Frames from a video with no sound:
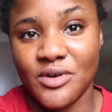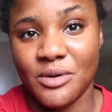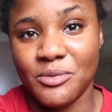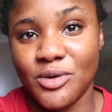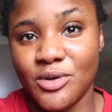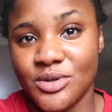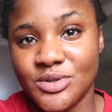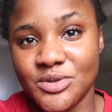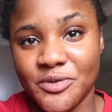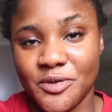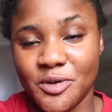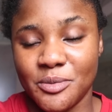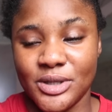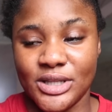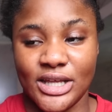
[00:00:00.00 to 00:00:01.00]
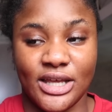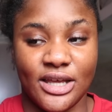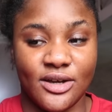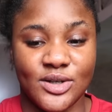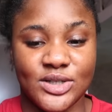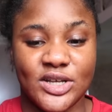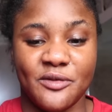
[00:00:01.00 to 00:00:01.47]
No, I'm not going to film it again
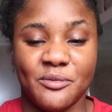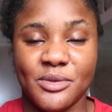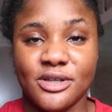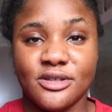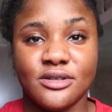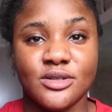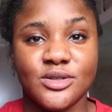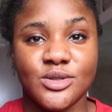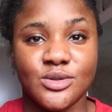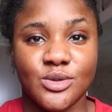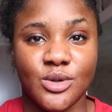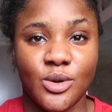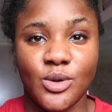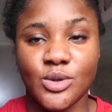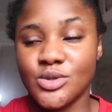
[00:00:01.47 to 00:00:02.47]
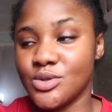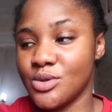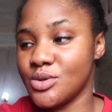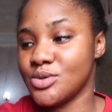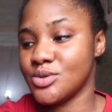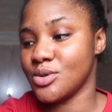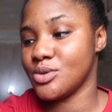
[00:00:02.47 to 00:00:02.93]
because I've been so
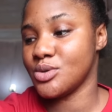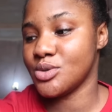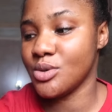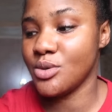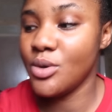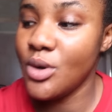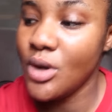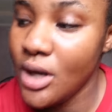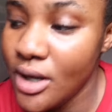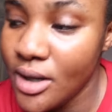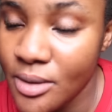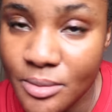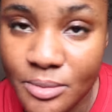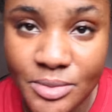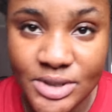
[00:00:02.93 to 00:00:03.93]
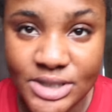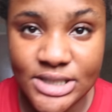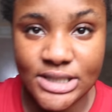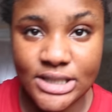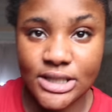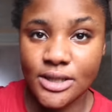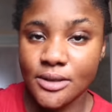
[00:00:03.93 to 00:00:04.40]

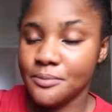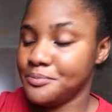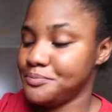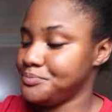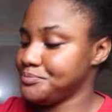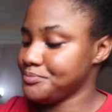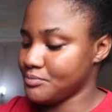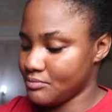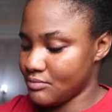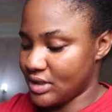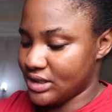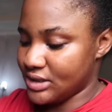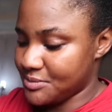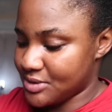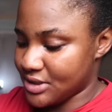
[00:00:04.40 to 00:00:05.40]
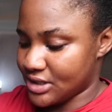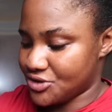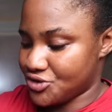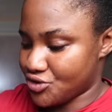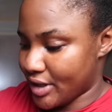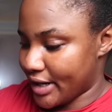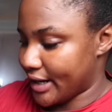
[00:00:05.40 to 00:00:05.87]
busy. My lips are
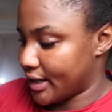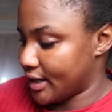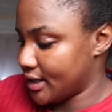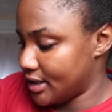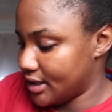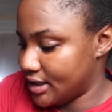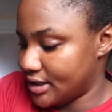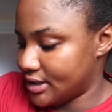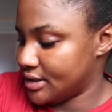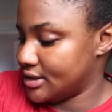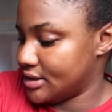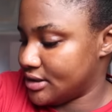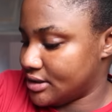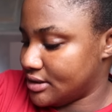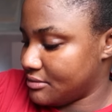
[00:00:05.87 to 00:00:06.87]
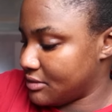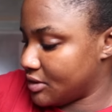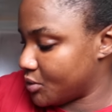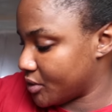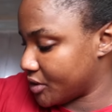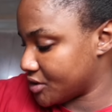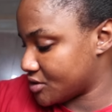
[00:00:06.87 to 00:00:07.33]
dry. Let me
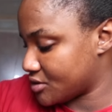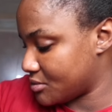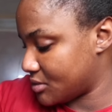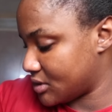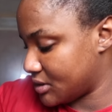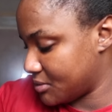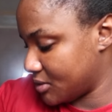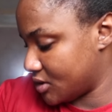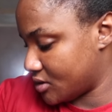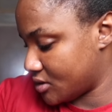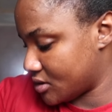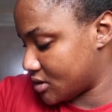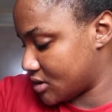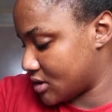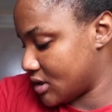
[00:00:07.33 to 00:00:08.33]
wear some lip gloss.